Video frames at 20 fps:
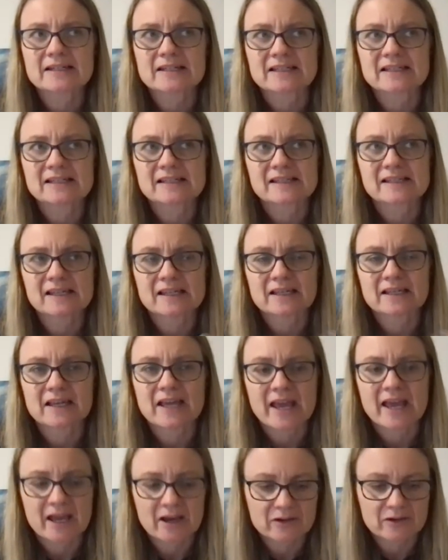this
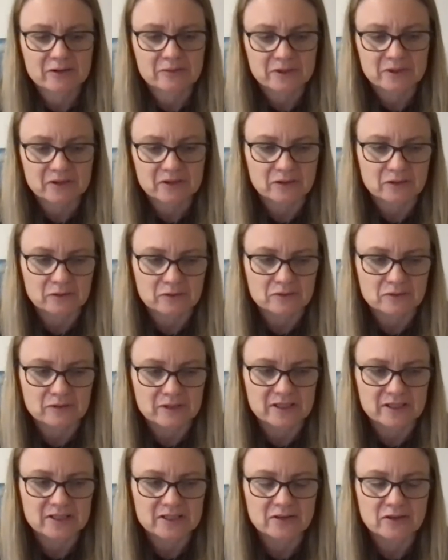encounter with the
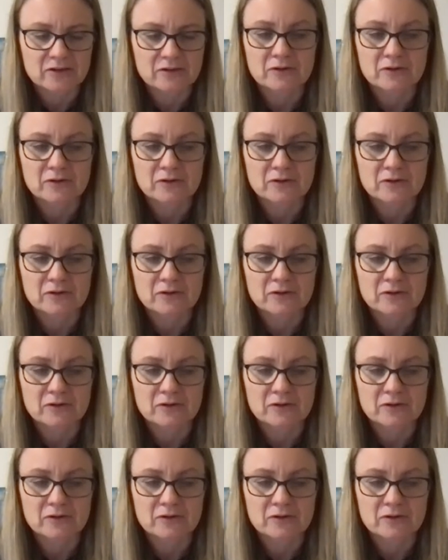Lord